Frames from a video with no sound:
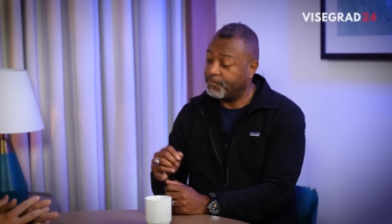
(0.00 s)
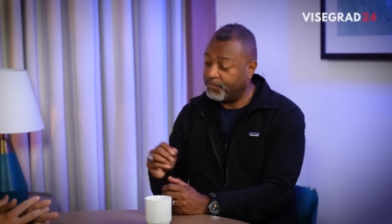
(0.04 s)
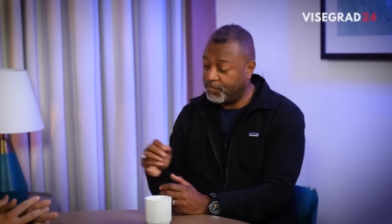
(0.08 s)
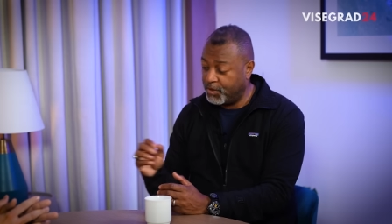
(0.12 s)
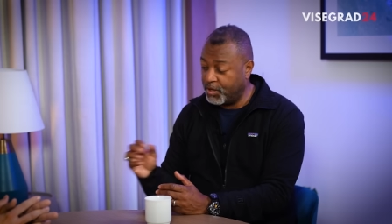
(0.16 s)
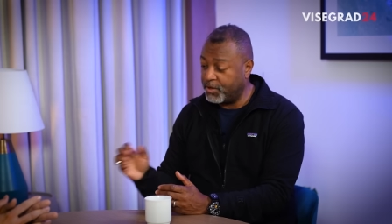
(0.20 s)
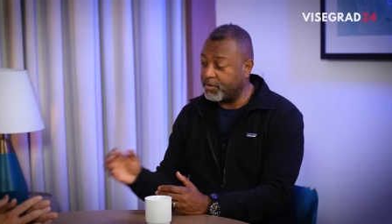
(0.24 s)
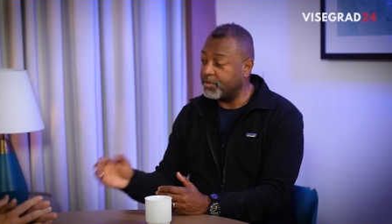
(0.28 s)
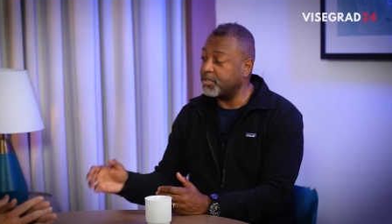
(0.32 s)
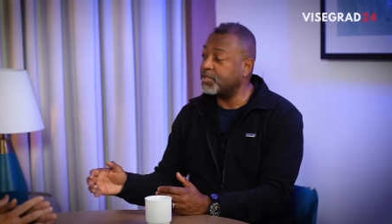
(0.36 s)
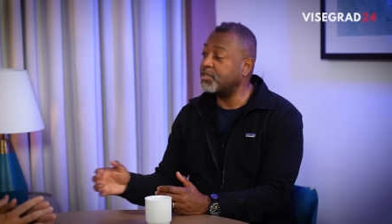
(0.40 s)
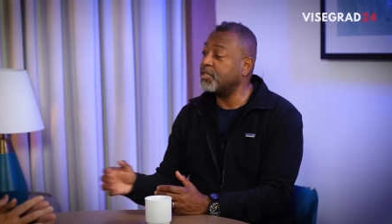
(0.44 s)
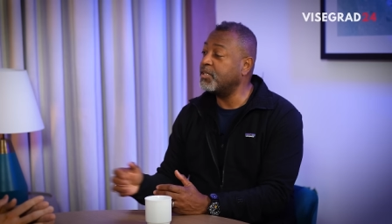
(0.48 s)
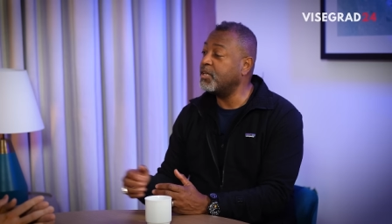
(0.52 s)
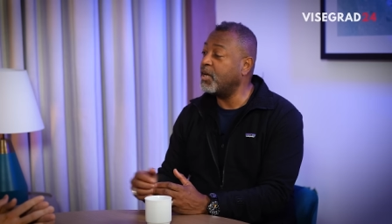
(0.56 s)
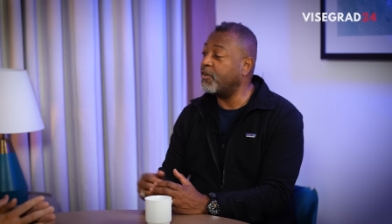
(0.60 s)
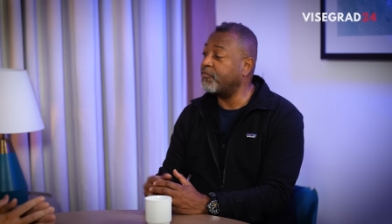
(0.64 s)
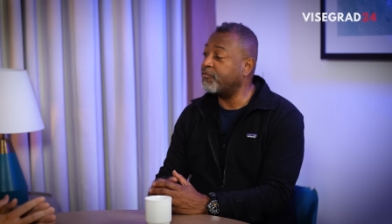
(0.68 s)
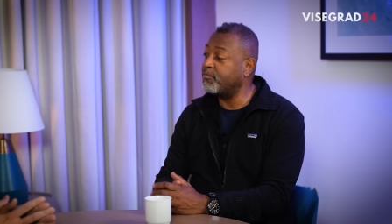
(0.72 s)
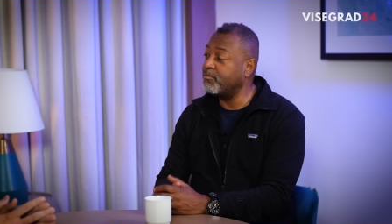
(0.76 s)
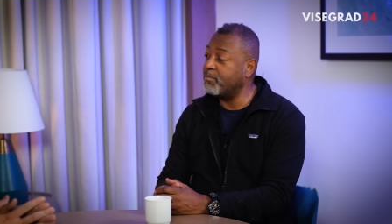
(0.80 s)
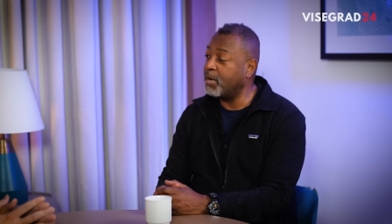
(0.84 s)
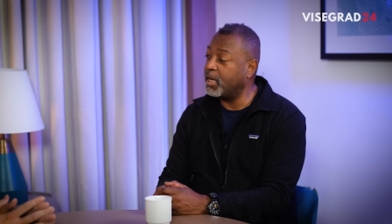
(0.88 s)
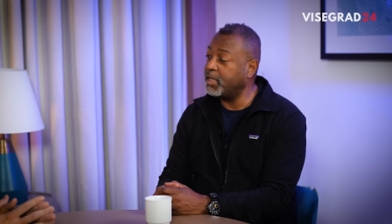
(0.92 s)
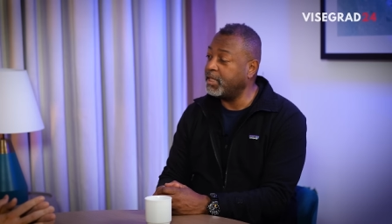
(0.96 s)
There is
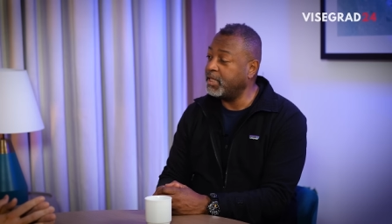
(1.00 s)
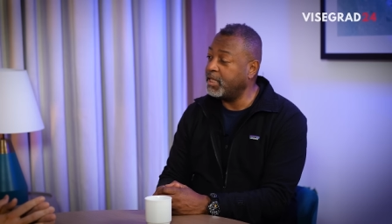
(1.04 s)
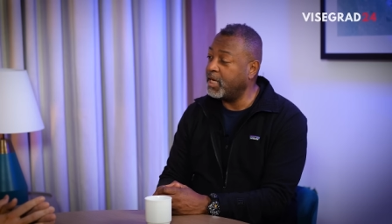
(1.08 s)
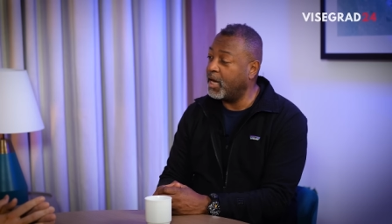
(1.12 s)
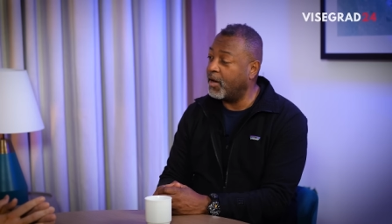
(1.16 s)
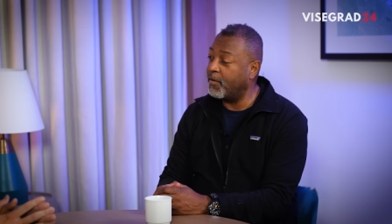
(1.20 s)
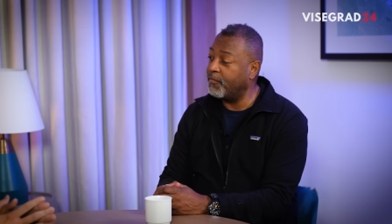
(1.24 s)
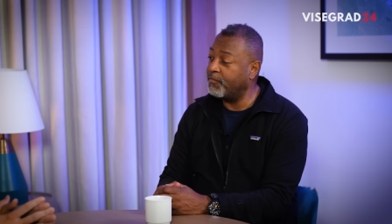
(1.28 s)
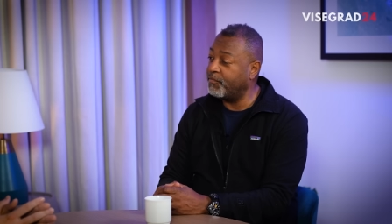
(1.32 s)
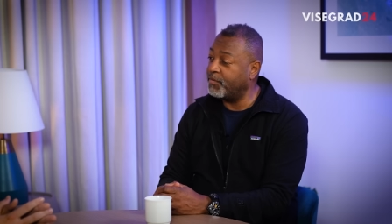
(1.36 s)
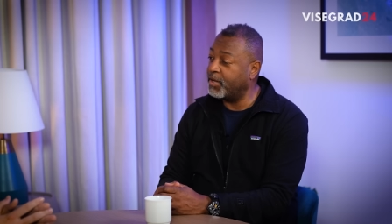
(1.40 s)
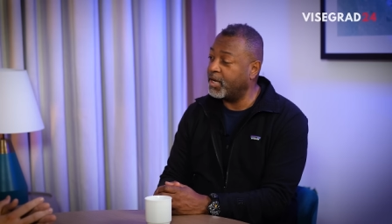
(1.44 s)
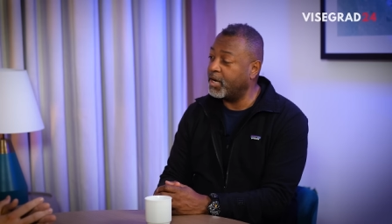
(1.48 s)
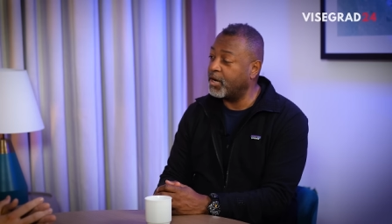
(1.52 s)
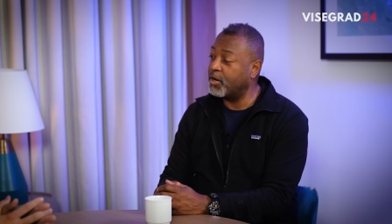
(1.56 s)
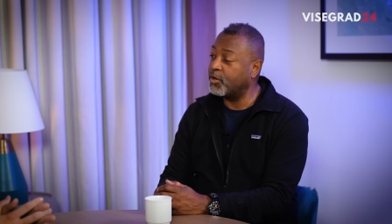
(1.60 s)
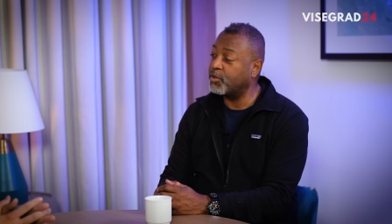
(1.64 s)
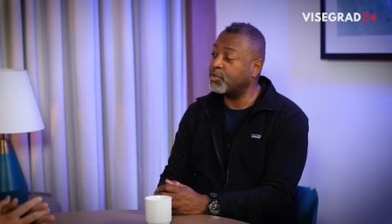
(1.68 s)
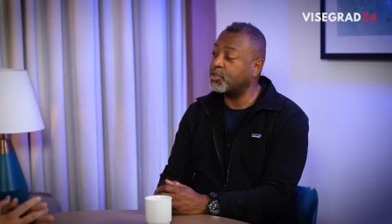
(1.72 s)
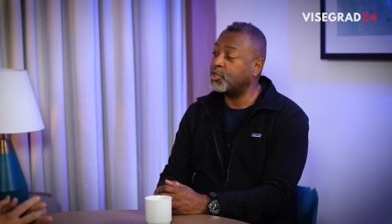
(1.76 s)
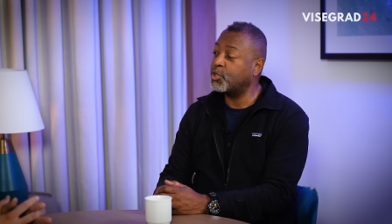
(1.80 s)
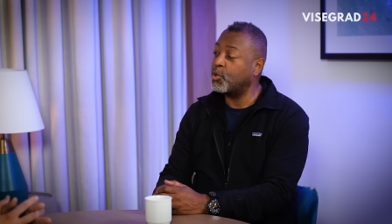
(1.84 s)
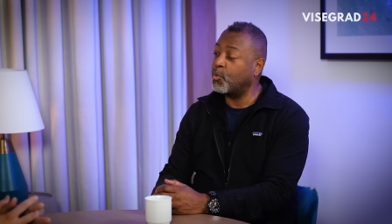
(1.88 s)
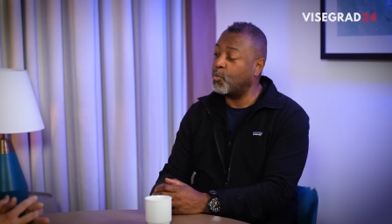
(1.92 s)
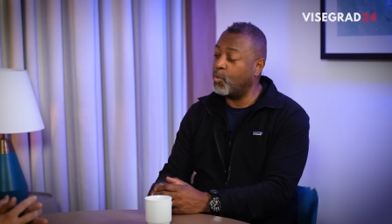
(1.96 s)
enough money out
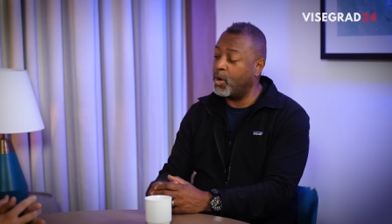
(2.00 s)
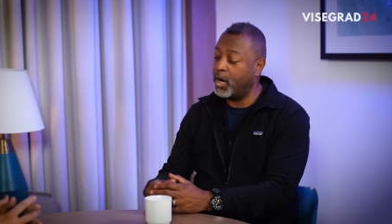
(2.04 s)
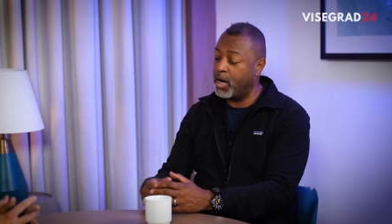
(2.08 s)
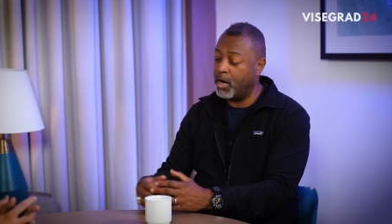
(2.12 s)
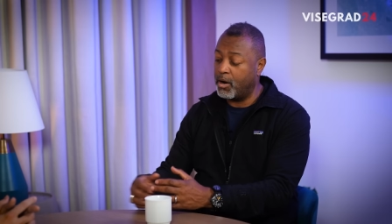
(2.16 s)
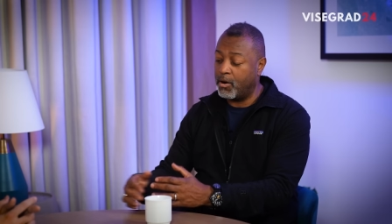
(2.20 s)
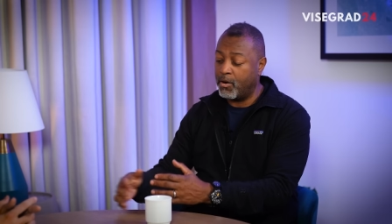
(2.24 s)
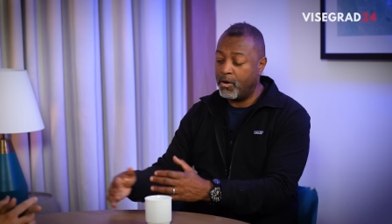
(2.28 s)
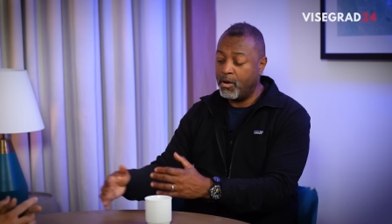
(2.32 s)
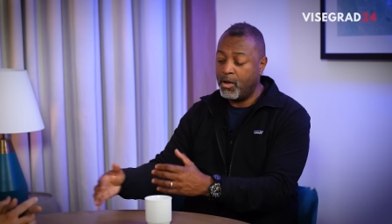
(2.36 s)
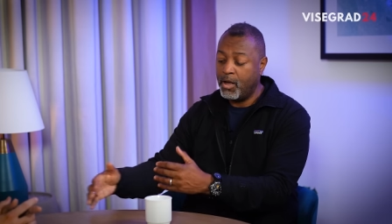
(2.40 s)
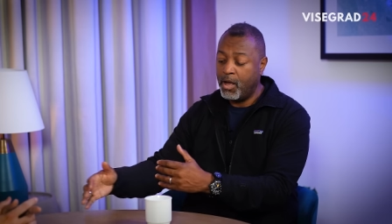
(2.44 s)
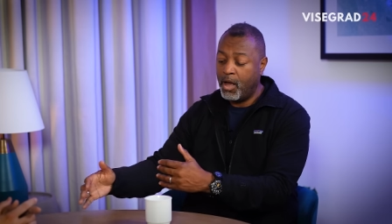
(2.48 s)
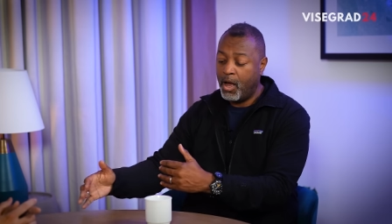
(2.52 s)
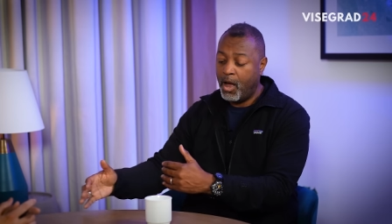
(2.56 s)
there to where